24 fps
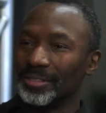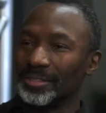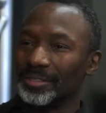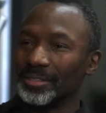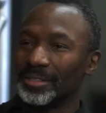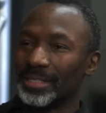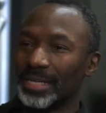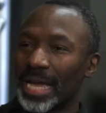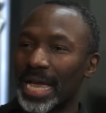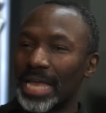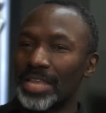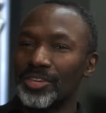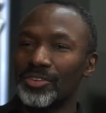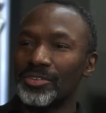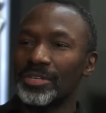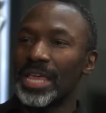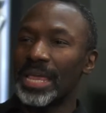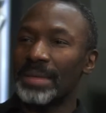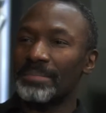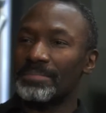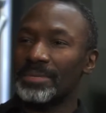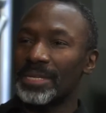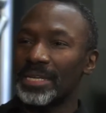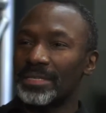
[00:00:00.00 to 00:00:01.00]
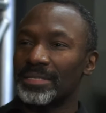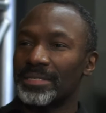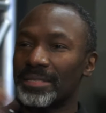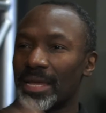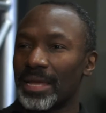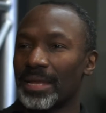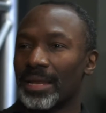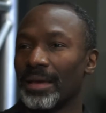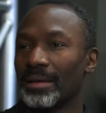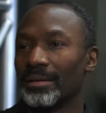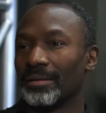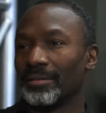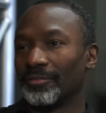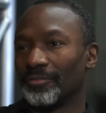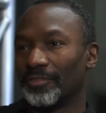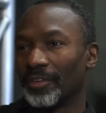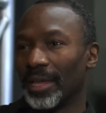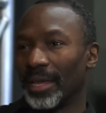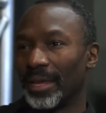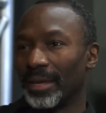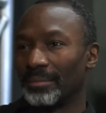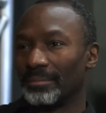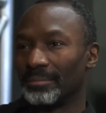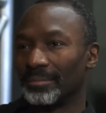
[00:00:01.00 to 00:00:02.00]
Yeah. And your name did stand out in
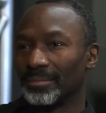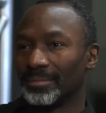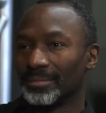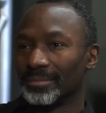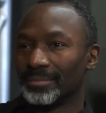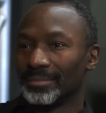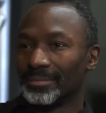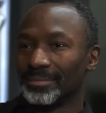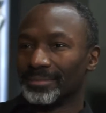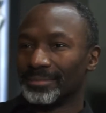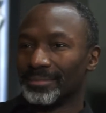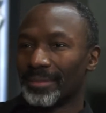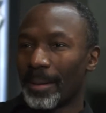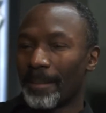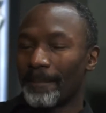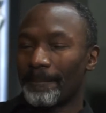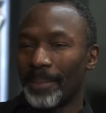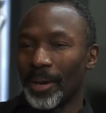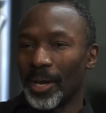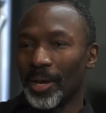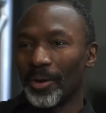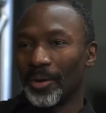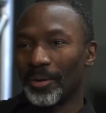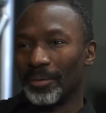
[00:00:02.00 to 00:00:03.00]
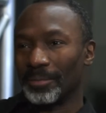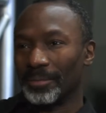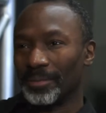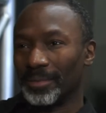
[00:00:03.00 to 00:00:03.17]
fame. That's right. Boom.